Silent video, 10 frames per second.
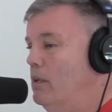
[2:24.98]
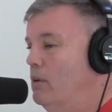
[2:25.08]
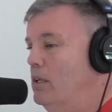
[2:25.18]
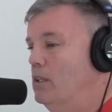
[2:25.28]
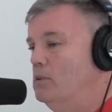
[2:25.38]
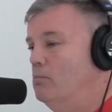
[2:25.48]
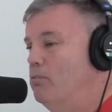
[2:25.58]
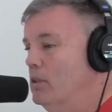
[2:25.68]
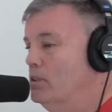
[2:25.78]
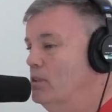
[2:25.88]
you know, he doesn't
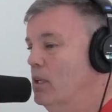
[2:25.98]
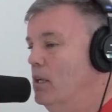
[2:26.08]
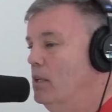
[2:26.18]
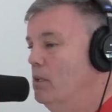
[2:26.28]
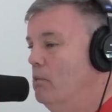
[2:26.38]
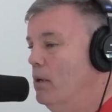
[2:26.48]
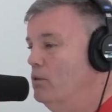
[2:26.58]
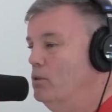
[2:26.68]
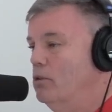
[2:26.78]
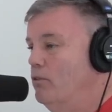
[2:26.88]
press the
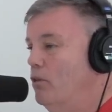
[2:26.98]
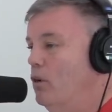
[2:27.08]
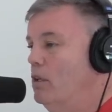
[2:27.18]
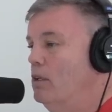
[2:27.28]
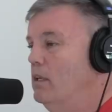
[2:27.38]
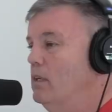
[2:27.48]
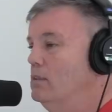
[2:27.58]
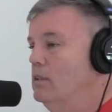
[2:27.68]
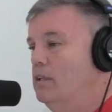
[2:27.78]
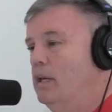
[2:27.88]
metal to the floor. He
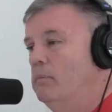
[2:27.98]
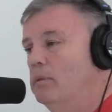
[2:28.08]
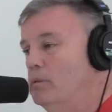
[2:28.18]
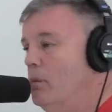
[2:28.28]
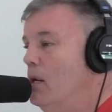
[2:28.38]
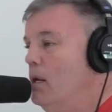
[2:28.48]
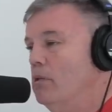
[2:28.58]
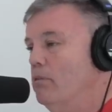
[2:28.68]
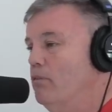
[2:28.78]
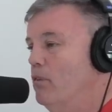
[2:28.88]
doesn't keep his
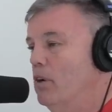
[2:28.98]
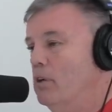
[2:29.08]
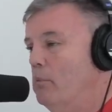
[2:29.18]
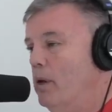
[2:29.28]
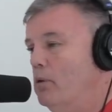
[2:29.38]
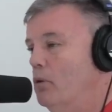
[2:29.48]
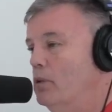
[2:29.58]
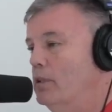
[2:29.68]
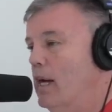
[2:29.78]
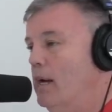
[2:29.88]
foot on the pedal
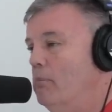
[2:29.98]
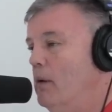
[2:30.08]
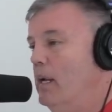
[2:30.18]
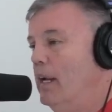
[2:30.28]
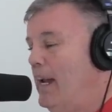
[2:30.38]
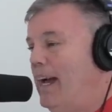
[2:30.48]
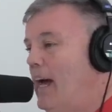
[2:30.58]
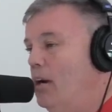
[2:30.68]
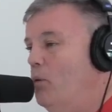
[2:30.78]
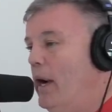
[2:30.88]
all the time right. in that
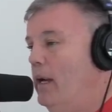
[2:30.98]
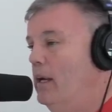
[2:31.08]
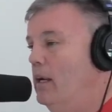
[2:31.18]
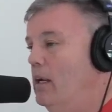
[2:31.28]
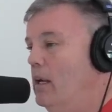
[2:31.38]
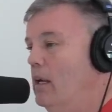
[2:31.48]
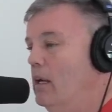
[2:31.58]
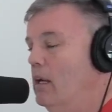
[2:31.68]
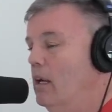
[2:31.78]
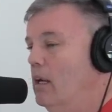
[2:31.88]
kind of way,
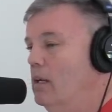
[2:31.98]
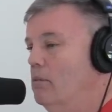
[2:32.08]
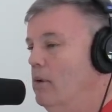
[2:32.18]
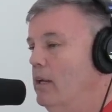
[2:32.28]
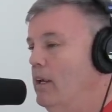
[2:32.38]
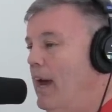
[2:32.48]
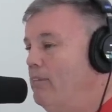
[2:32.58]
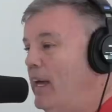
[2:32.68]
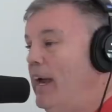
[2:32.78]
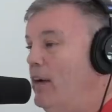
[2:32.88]
uh, where you
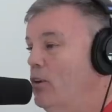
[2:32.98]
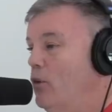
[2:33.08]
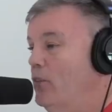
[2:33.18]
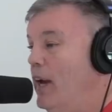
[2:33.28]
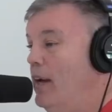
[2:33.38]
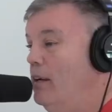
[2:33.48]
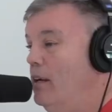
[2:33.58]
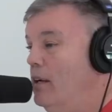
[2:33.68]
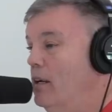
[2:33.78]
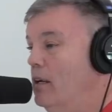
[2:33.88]
have that hanging over your
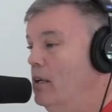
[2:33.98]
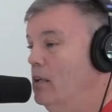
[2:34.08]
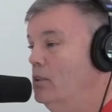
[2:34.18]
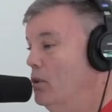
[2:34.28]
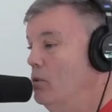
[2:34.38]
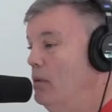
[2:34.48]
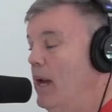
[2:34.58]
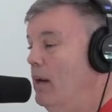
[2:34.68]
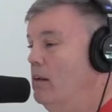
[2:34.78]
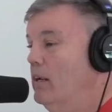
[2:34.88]
head. Mm-hmm. So
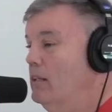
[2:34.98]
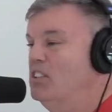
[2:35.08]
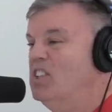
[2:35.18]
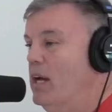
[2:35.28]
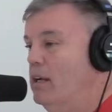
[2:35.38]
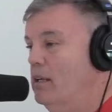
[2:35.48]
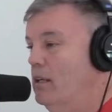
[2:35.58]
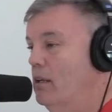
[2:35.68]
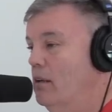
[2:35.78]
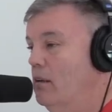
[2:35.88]
yeah, in a second,
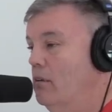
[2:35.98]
